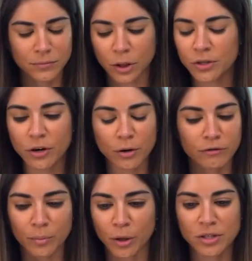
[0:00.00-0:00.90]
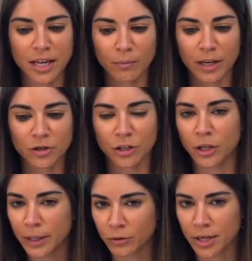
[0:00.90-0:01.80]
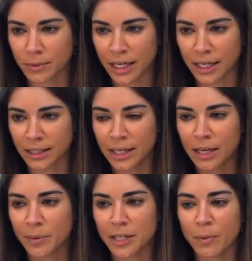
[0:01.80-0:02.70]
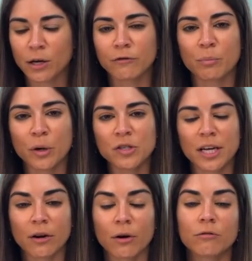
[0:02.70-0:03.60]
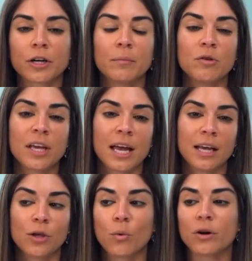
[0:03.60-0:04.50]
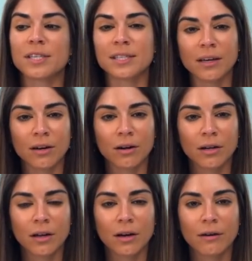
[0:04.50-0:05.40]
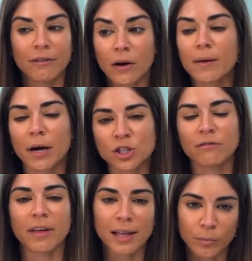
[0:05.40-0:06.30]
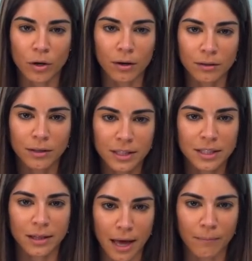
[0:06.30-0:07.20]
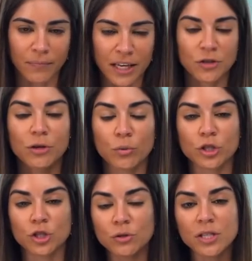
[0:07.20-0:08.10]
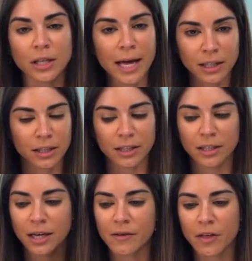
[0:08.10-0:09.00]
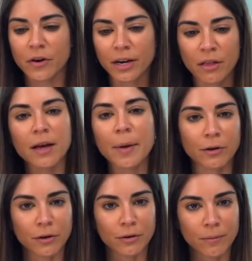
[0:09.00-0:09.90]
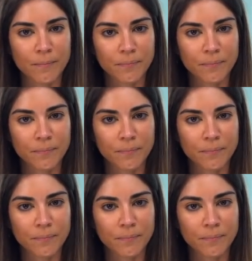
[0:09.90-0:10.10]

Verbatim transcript: Don't start over posting because you're going through something. Because by over posting, you're over communicating. You are still very much available to them. And so you reduce the likelihood that they're going to think about you. And